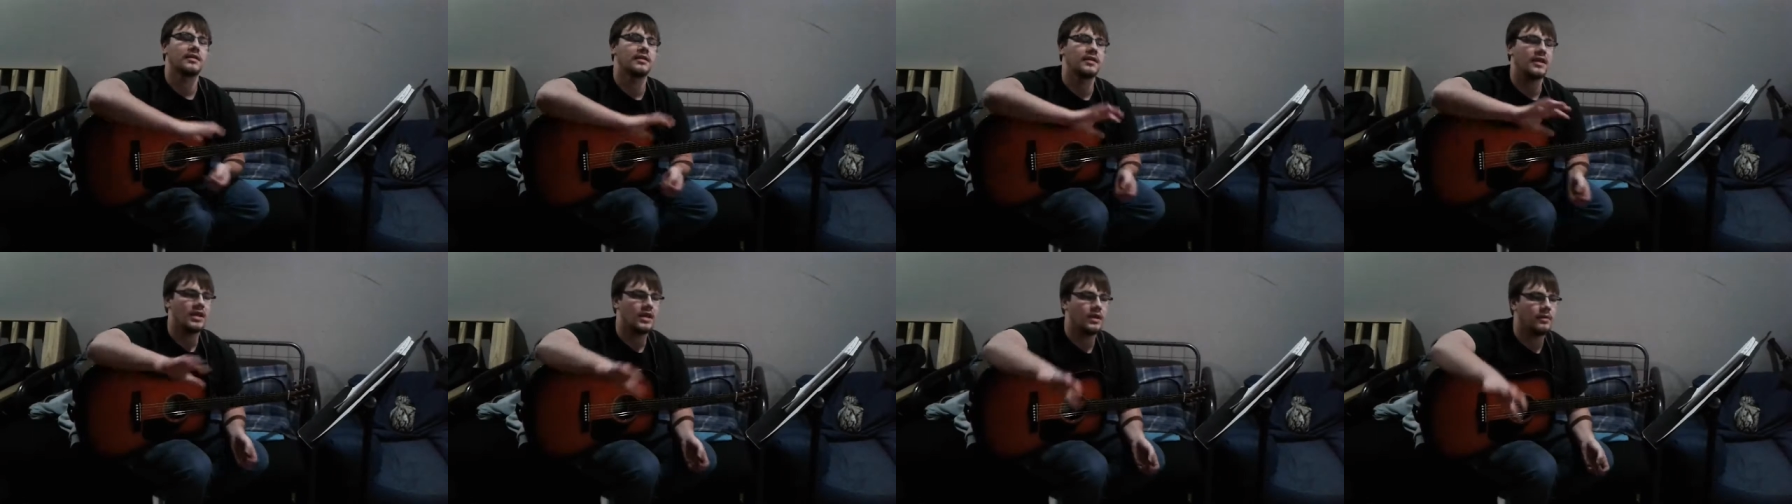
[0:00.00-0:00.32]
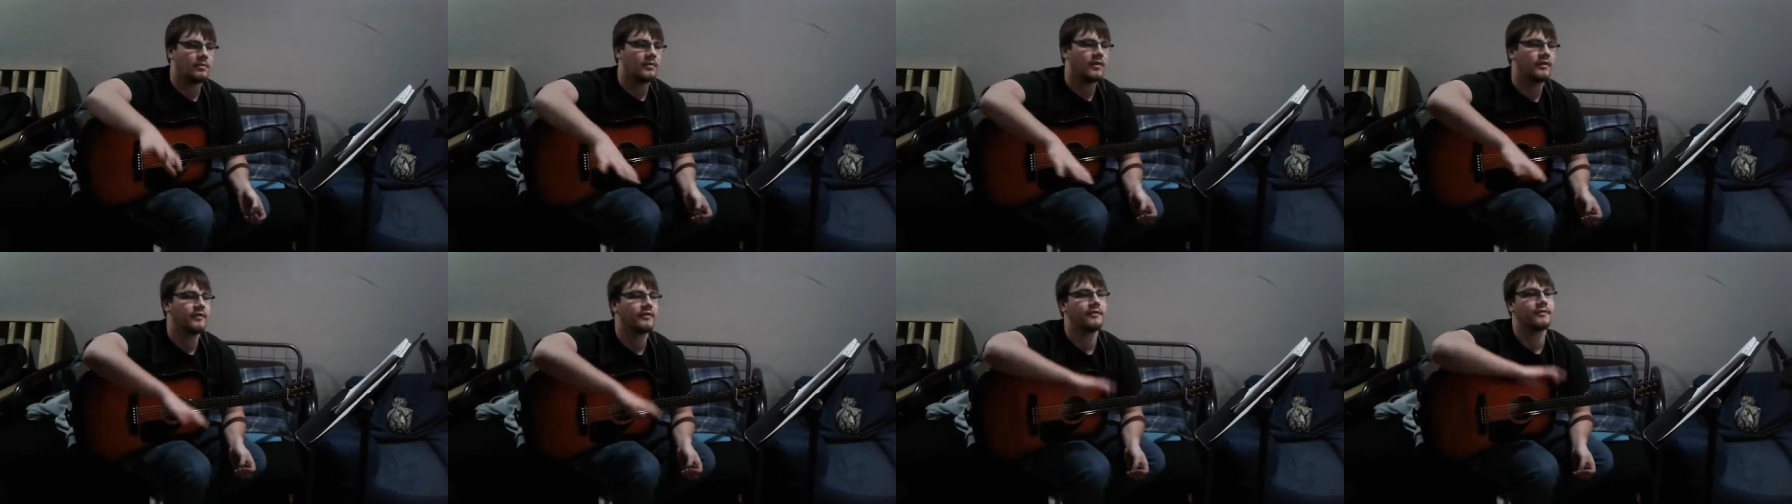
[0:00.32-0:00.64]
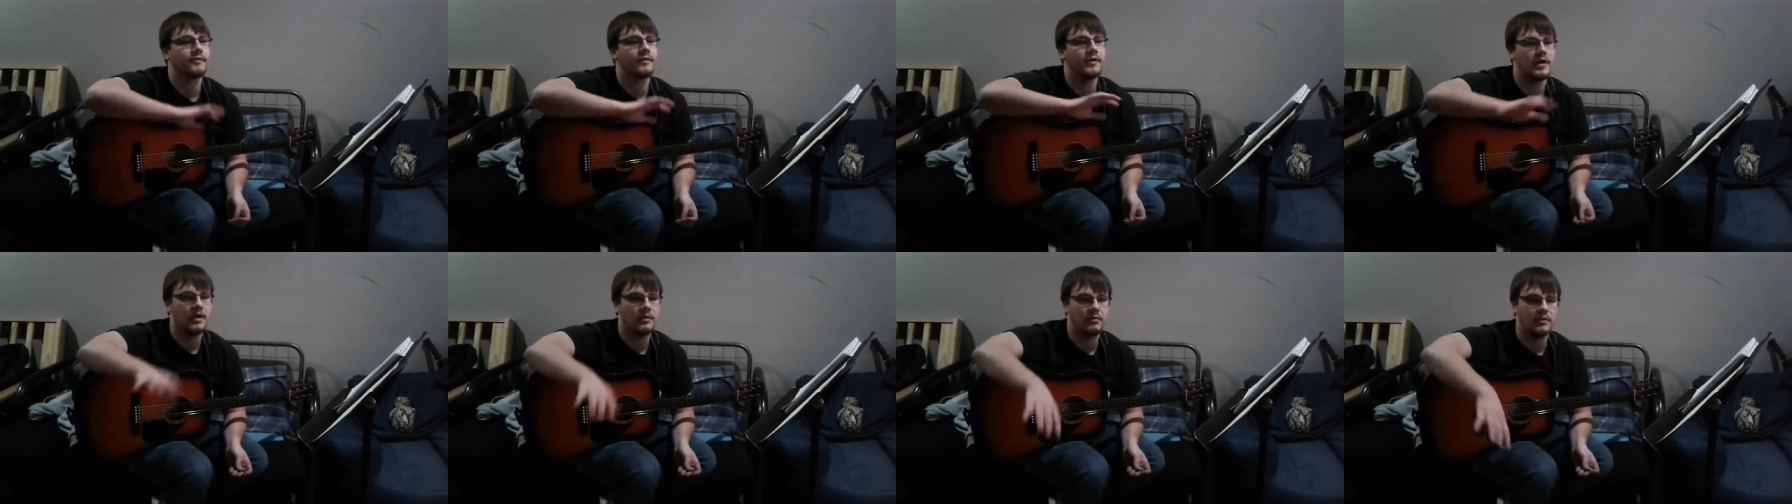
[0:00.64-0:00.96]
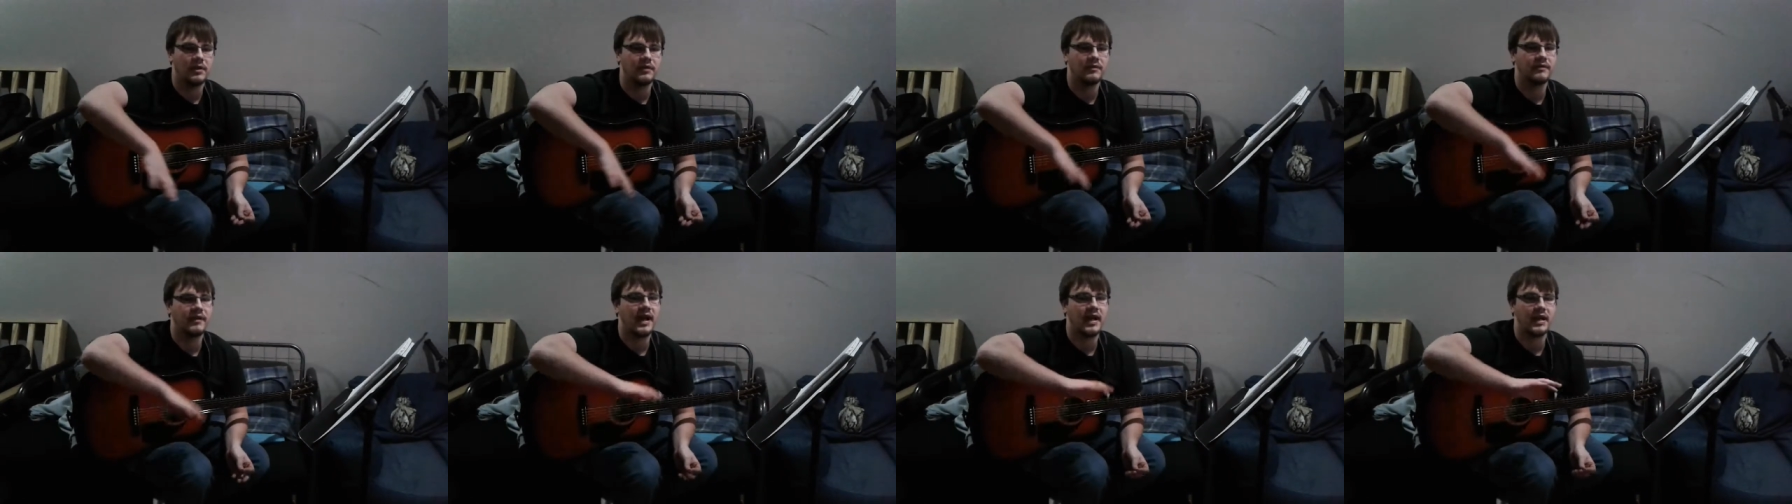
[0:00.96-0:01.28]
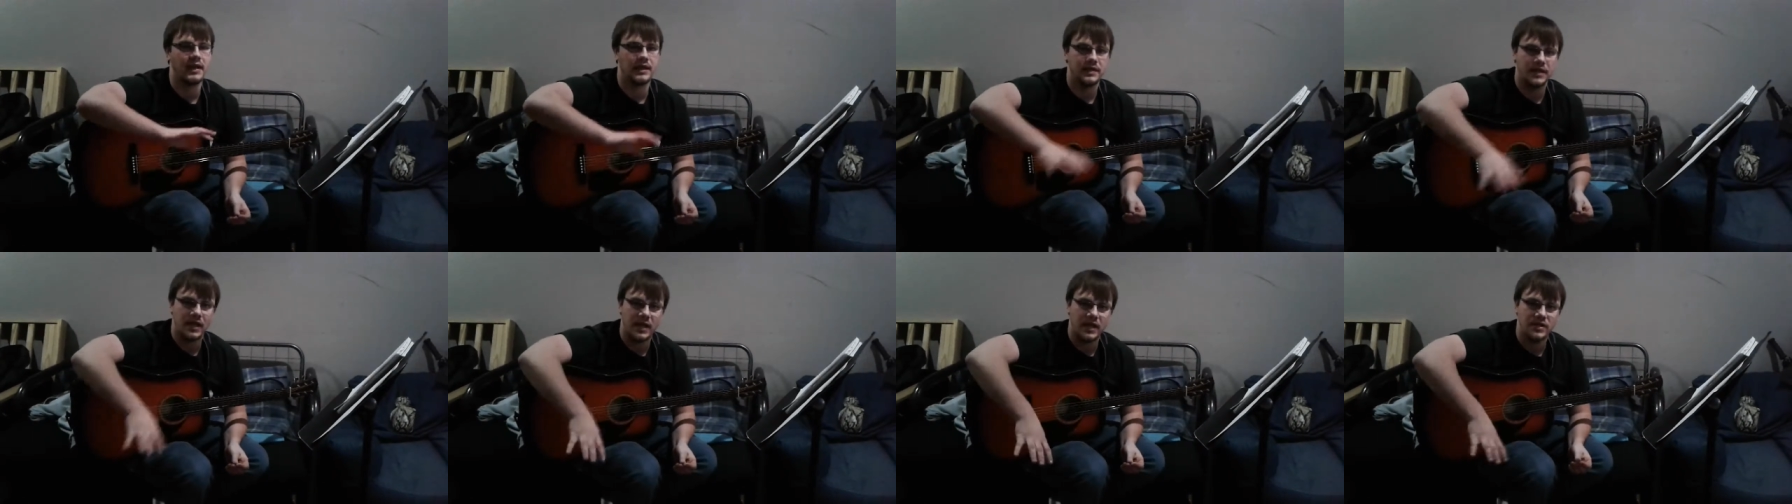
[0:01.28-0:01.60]
theme of freedom and
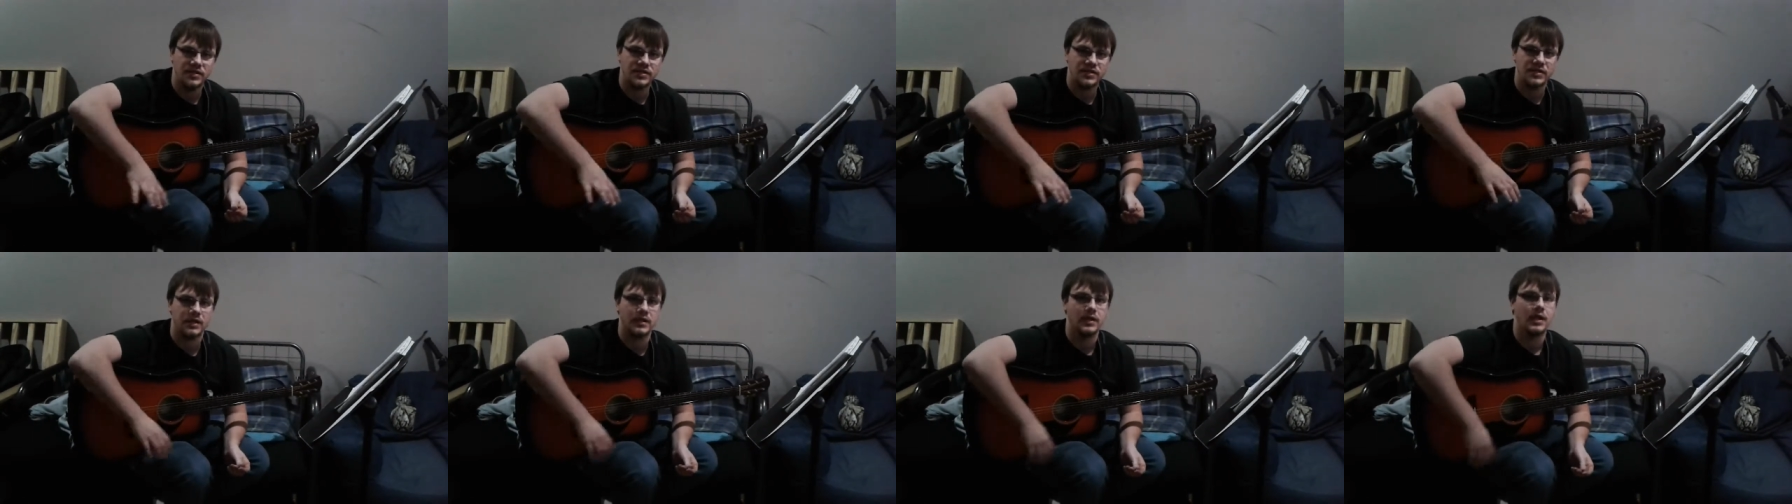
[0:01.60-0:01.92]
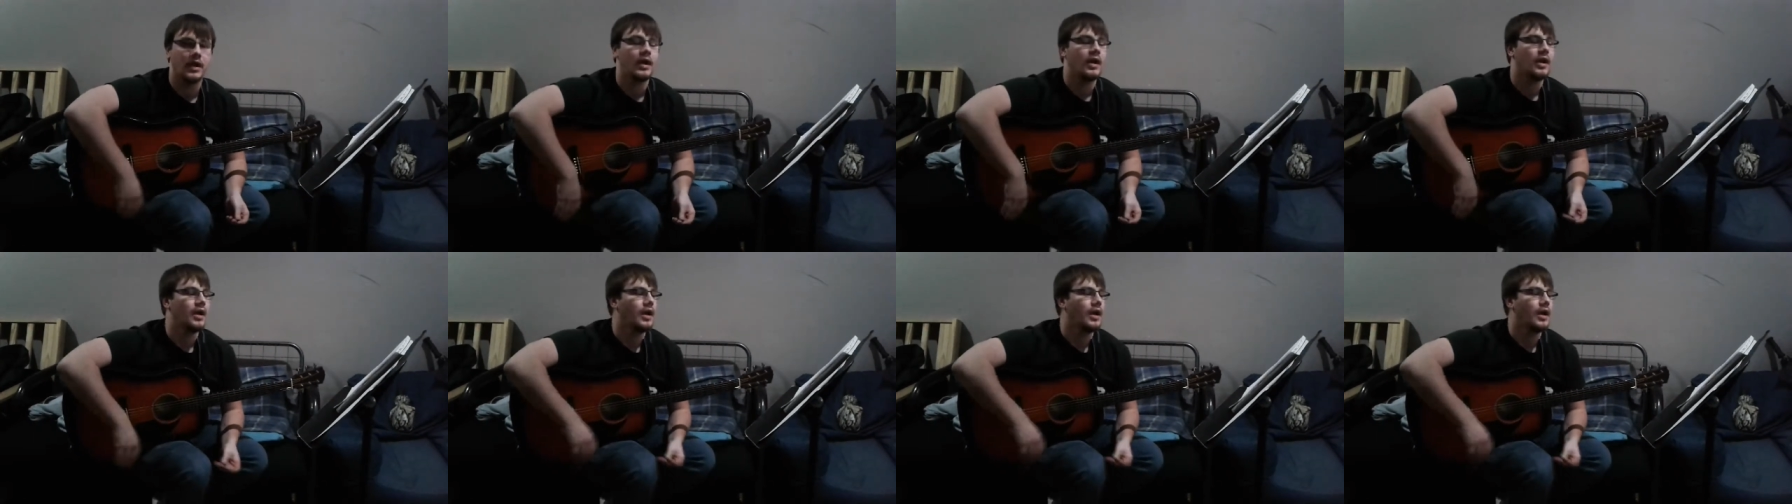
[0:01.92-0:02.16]
validation.